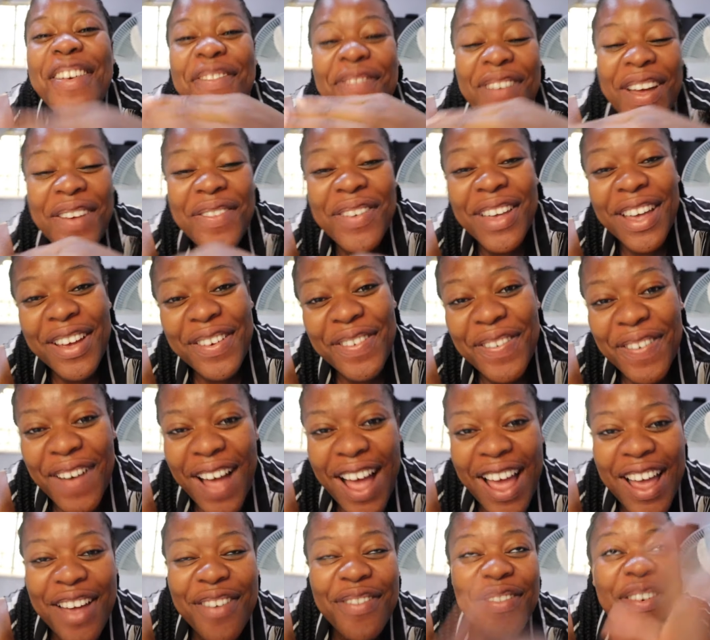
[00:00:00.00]
maybe a
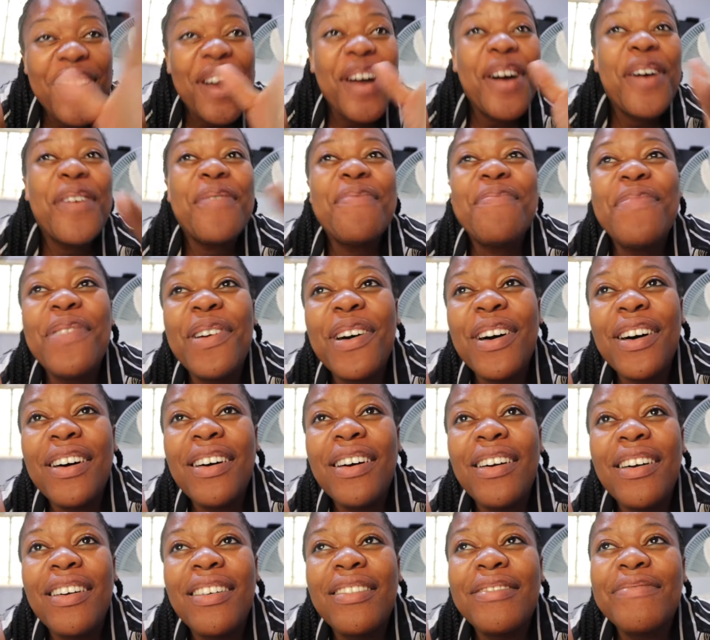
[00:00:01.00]
5,
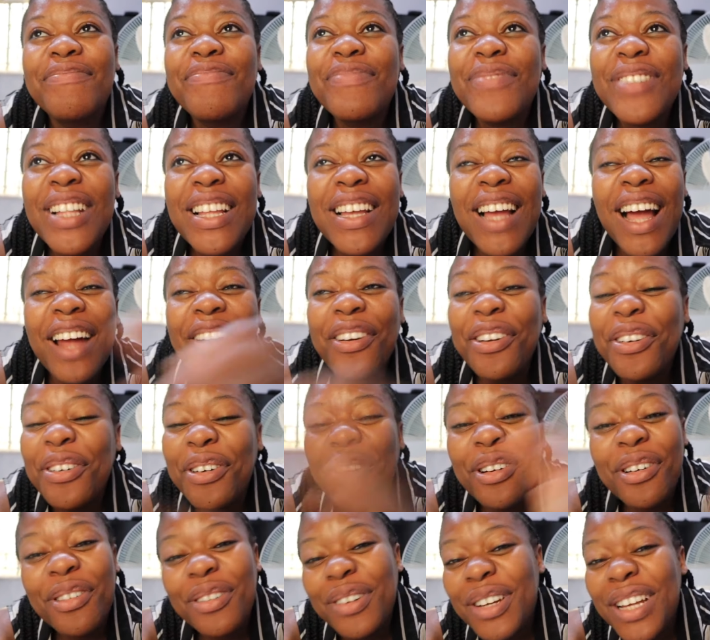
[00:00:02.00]
but I don't
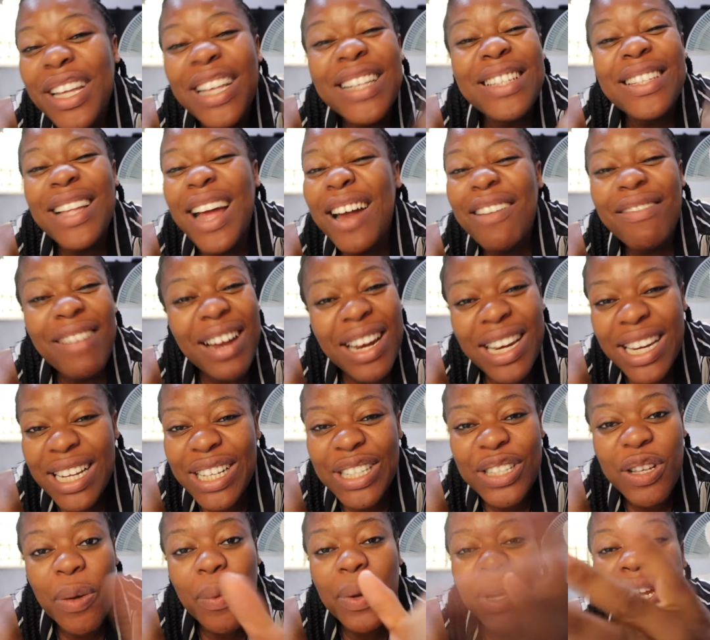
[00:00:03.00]
know, it's still
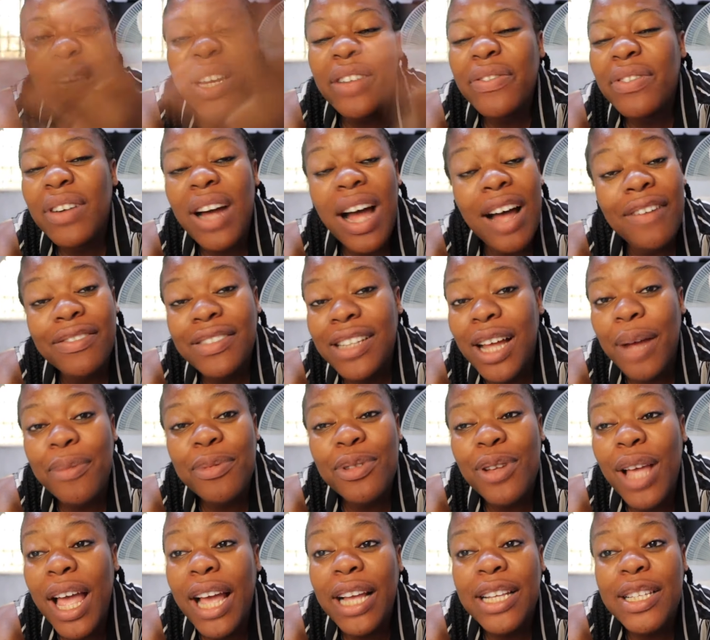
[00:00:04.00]
raining, so we didn't even have
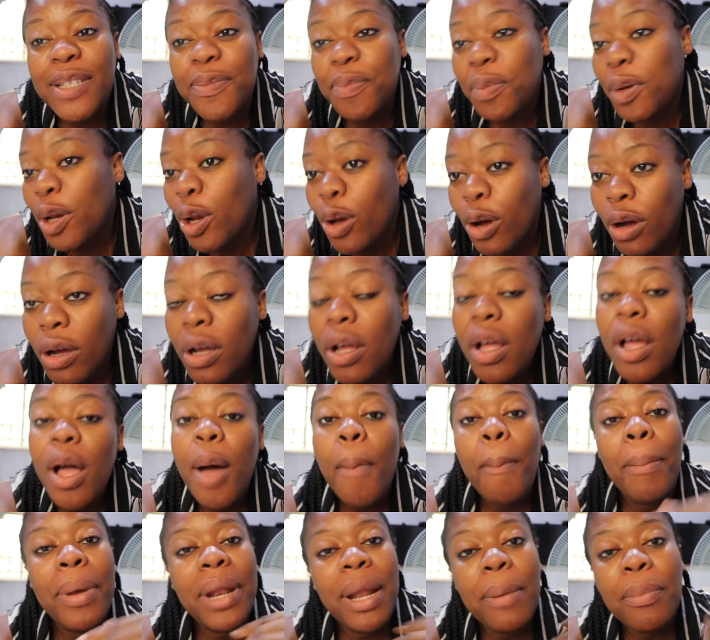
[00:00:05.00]
time to explore.
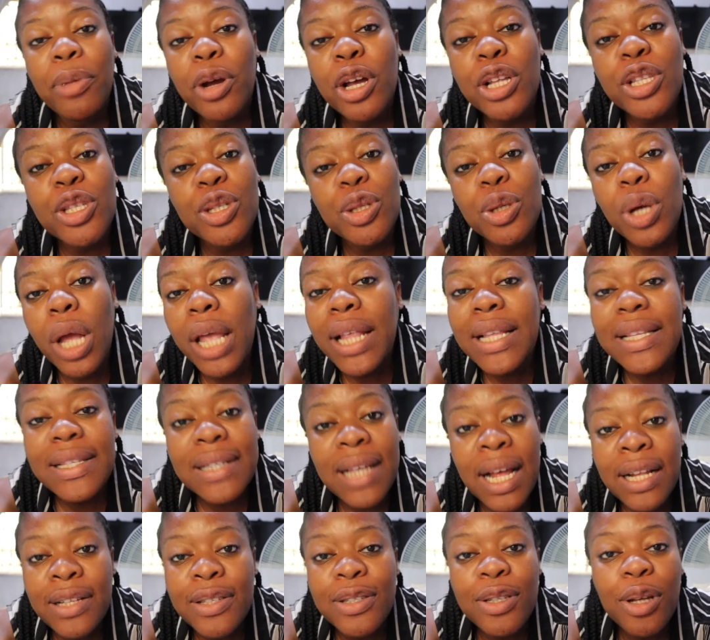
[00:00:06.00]
But I'm going to
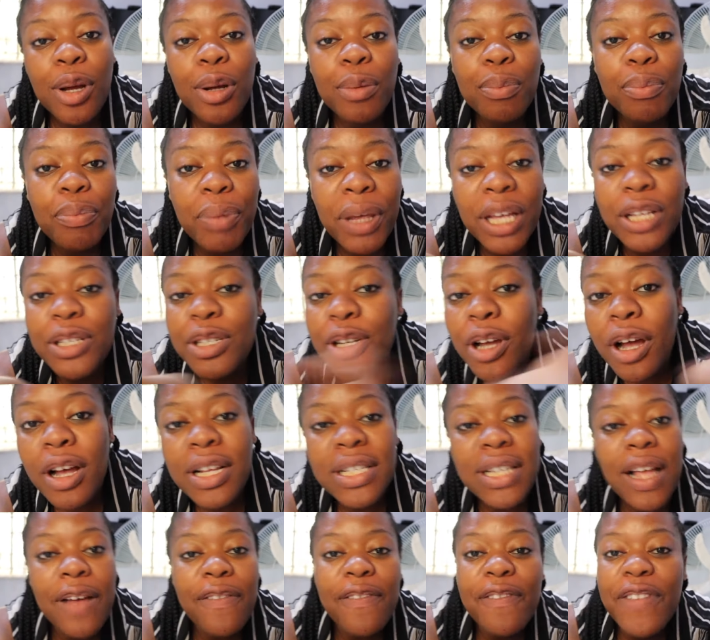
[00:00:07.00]
insert some
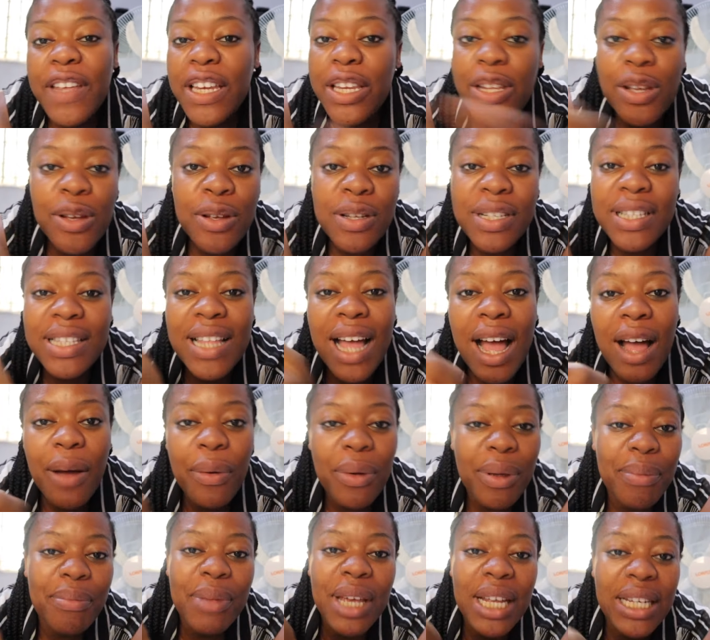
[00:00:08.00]
pictures and videos
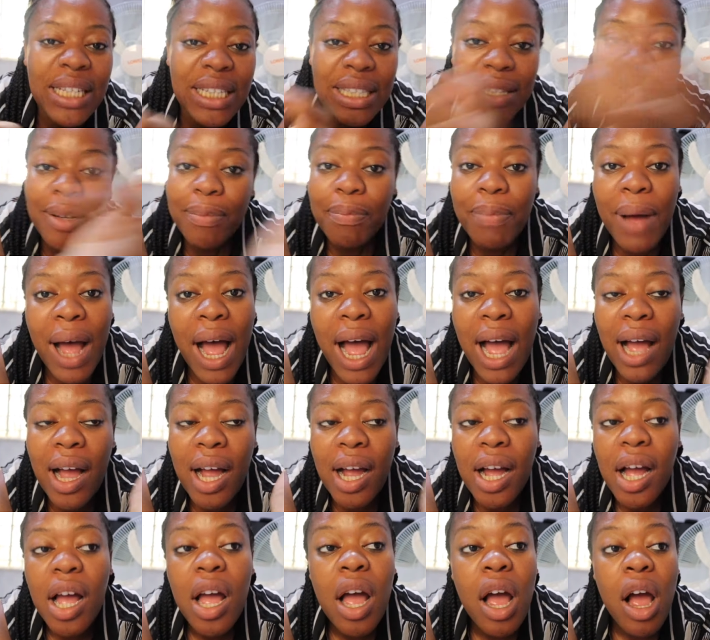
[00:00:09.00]
that we made in the
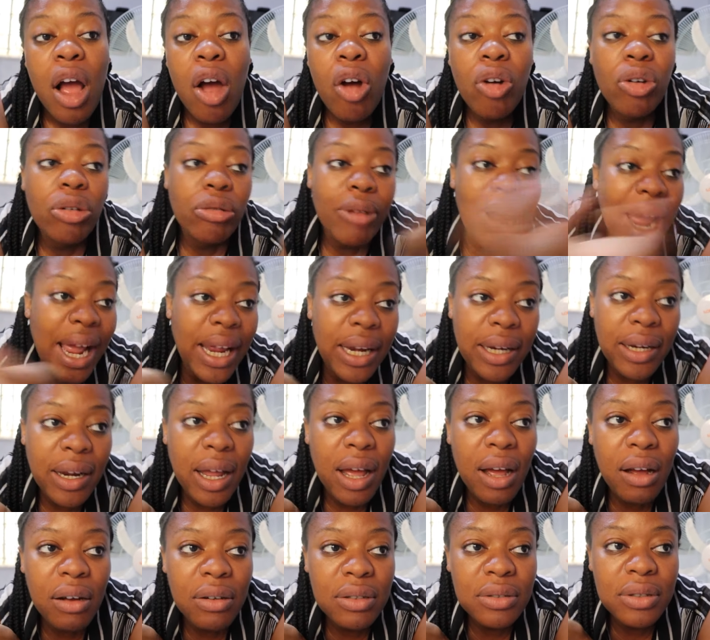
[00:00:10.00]
park right
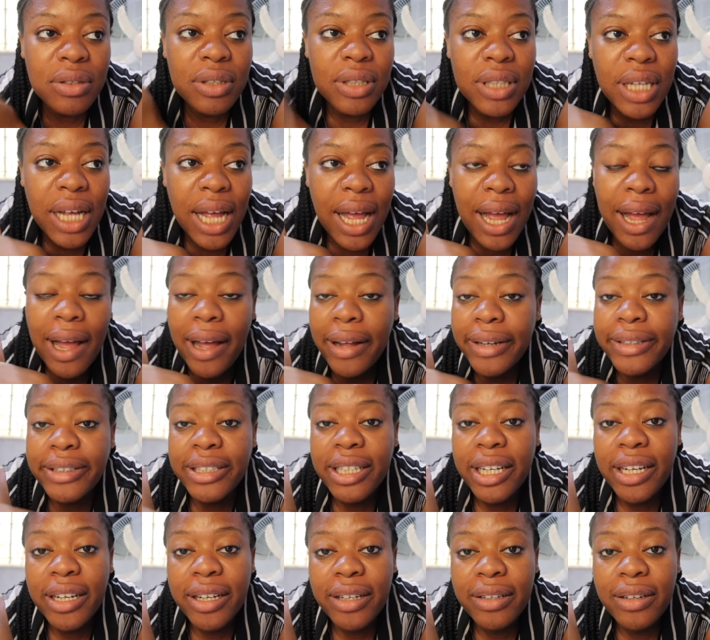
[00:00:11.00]
now, and
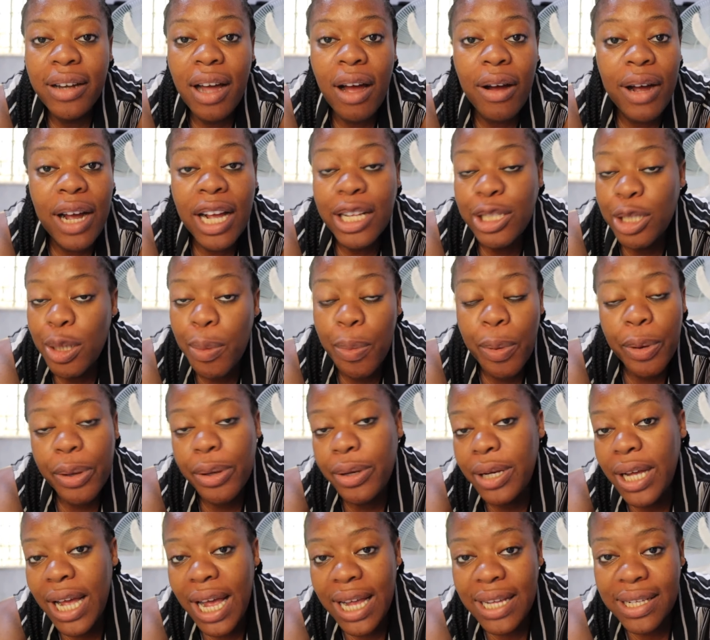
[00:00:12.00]
then I'll catch up
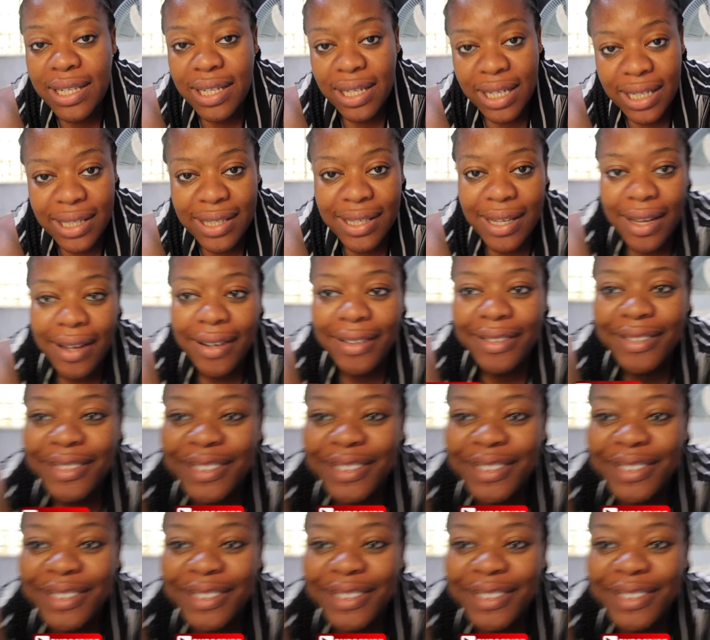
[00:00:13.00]
with you guys later.